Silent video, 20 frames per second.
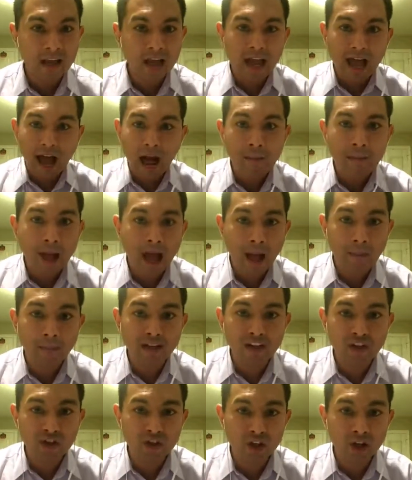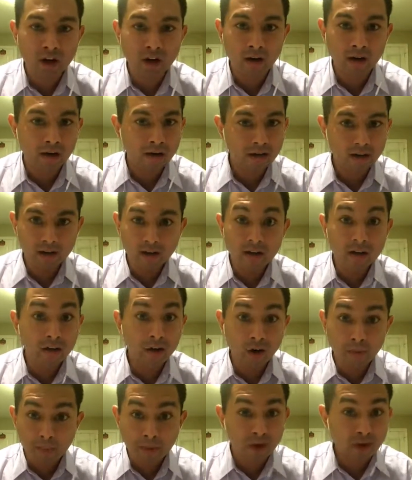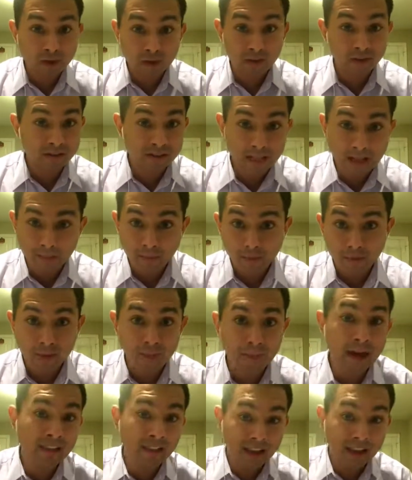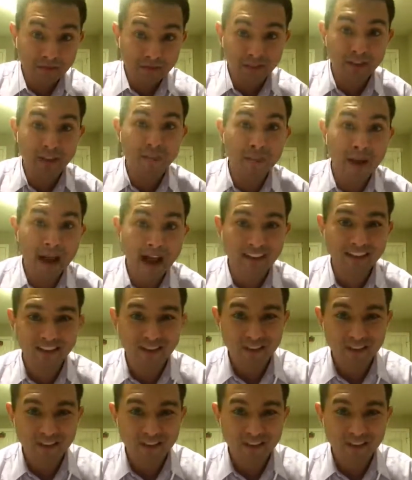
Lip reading: I'm happy to share, a personal example from my life in the past